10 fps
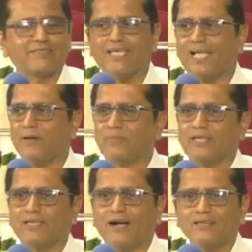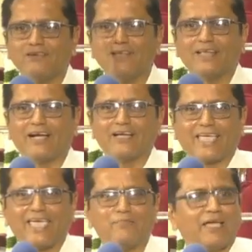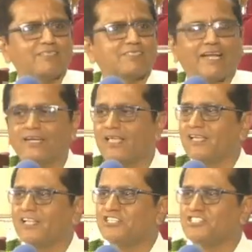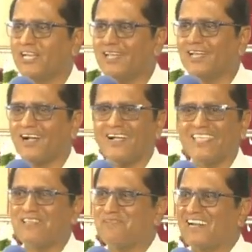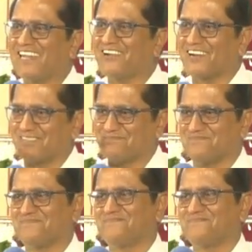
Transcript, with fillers: Nothing happened. Yajnavalkya came and said, Janaka, he immediately got up.